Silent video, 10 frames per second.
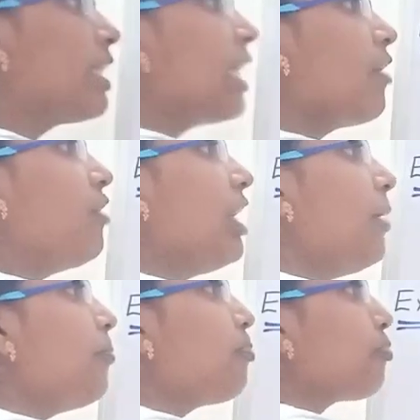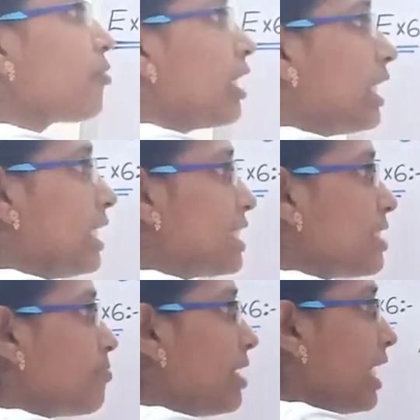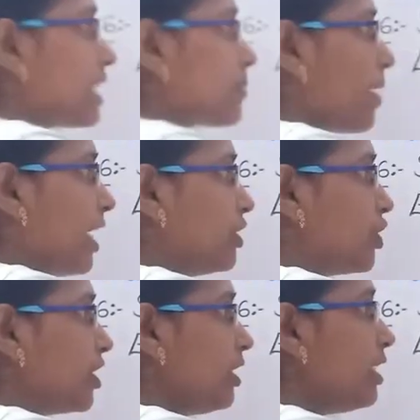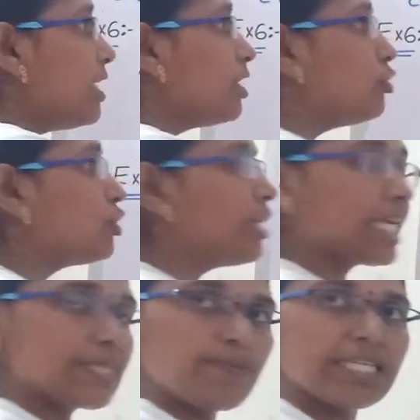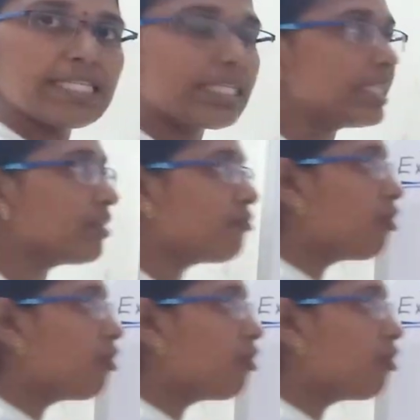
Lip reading: they gave a decimal expansion. You should express it in the